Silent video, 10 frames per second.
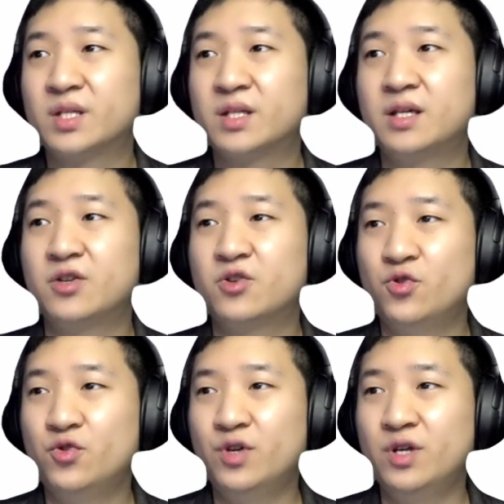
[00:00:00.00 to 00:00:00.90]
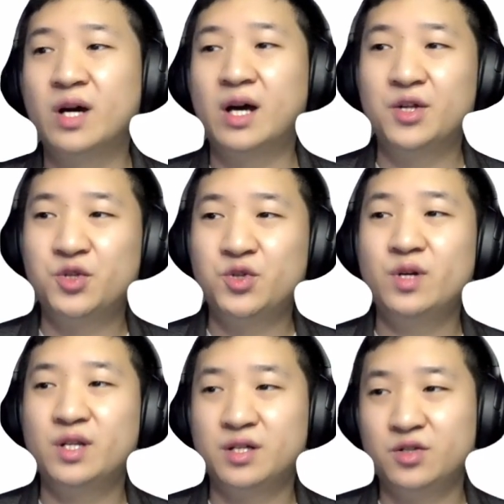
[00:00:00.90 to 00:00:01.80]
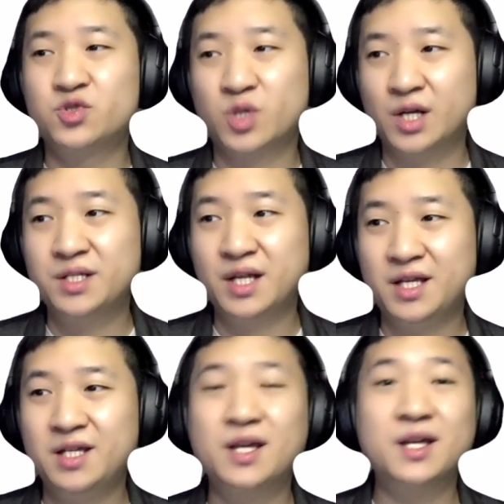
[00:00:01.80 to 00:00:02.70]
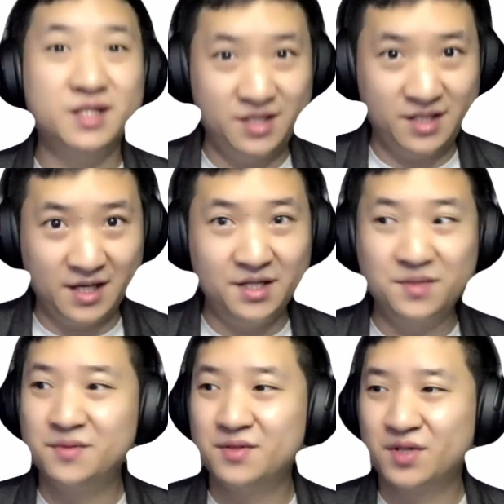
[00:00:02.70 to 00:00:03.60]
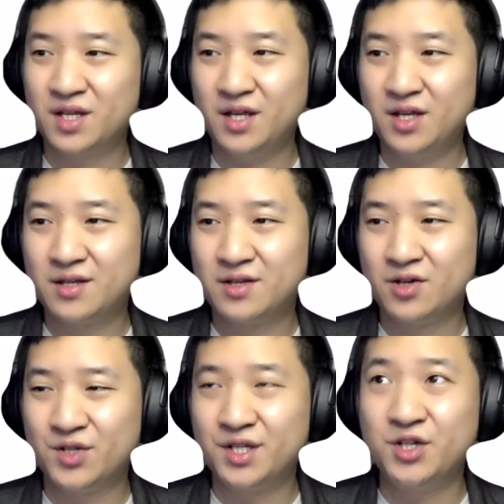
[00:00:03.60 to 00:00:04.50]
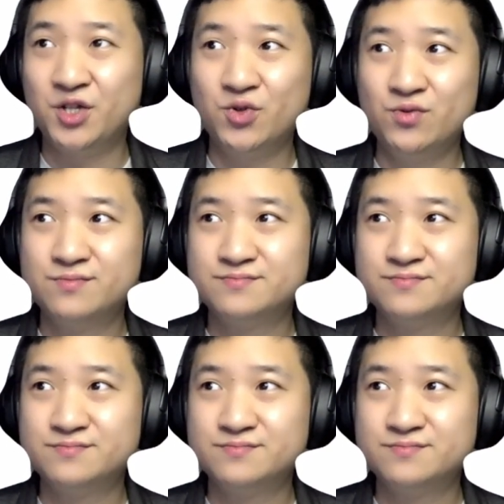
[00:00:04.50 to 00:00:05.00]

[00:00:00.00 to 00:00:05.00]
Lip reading: Okay, cool. It will ask you whether you trust Sidekick. Yes. Okay, continue.